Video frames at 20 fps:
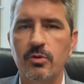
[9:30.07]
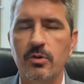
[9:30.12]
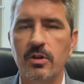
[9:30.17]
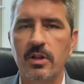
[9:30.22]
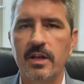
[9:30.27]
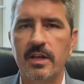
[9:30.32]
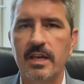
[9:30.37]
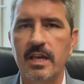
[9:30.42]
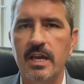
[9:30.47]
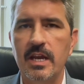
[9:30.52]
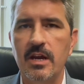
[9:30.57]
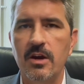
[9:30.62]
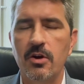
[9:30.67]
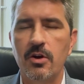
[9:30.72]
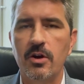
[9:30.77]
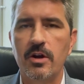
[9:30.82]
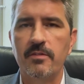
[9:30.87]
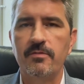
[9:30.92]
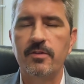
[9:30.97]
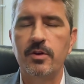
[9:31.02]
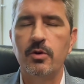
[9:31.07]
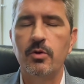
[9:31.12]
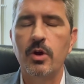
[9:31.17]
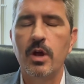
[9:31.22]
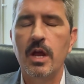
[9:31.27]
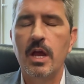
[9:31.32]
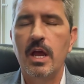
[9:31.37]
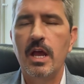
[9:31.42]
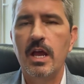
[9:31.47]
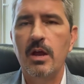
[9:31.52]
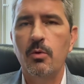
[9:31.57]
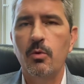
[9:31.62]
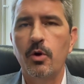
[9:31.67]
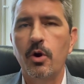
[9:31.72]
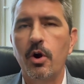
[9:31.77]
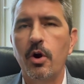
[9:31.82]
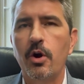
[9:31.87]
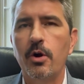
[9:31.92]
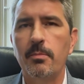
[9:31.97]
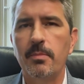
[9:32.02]
click here, and if you were
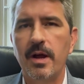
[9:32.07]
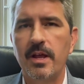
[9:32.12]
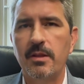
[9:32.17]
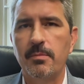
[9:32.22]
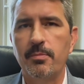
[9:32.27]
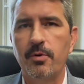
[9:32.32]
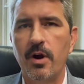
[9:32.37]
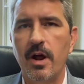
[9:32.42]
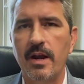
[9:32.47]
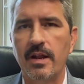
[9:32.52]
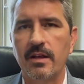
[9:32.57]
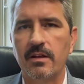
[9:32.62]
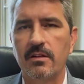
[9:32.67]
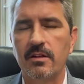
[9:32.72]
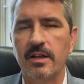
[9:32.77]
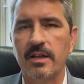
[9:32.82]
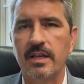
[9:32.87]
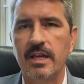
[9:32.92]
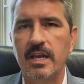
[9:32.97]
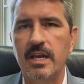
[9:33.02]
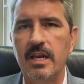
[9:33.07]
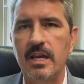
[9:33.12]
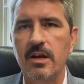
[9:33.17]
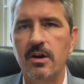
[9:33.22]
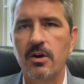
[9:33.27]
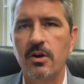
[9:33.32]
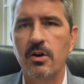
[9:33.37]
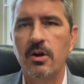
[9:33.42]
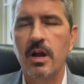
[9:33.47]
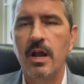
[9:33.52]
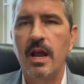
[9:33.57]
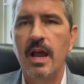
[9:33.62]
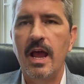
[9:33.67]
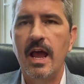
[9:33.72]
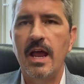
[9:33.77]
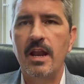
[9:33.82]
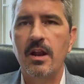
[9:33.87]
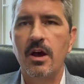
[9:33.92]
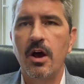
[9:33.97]
hurt by the product, click here, and